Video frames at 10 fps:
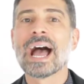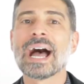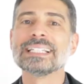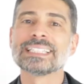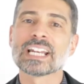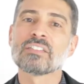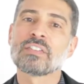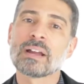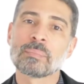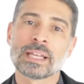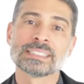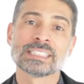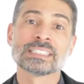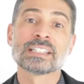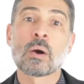Identify
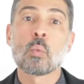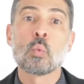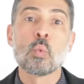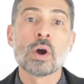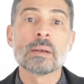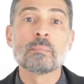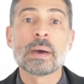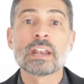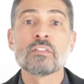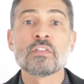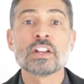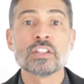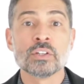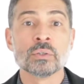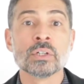places that would benefit
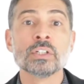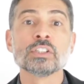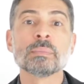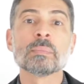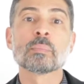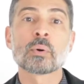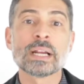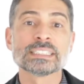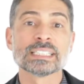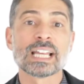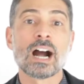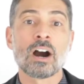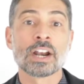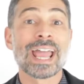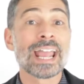you to be present
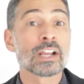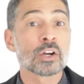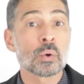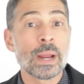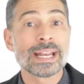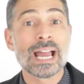on and create